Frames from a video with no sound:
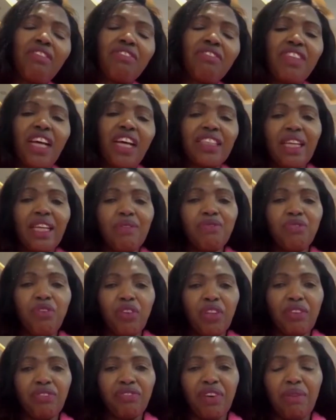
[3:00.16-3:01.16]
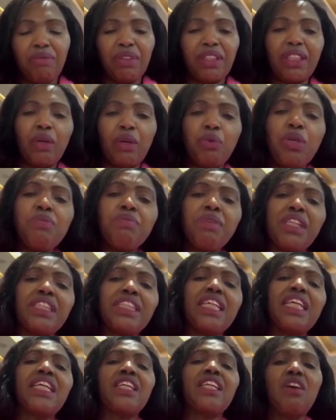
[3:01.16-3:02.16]
that time for the family. The women
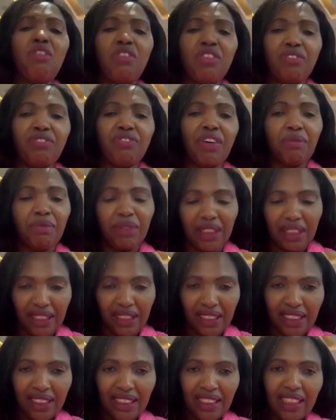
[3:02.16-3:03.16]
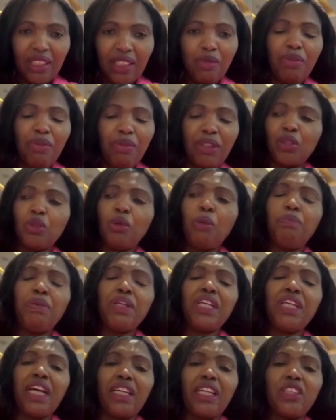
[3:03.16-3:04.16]
take care of the family. But you being an